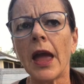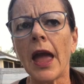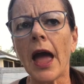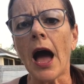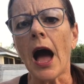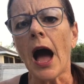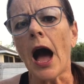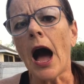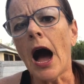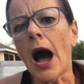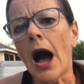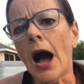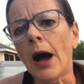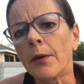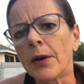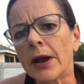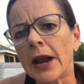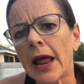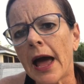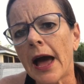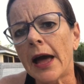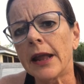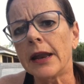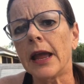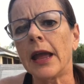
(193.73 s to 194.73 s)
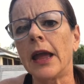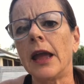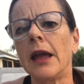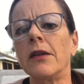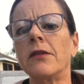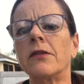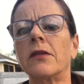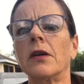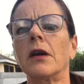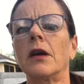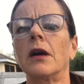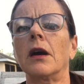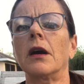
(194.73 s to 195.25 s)
I would add
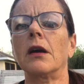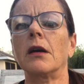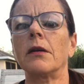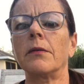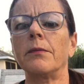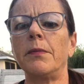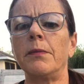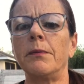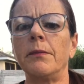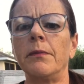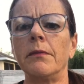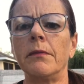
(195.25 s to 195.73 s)
8 to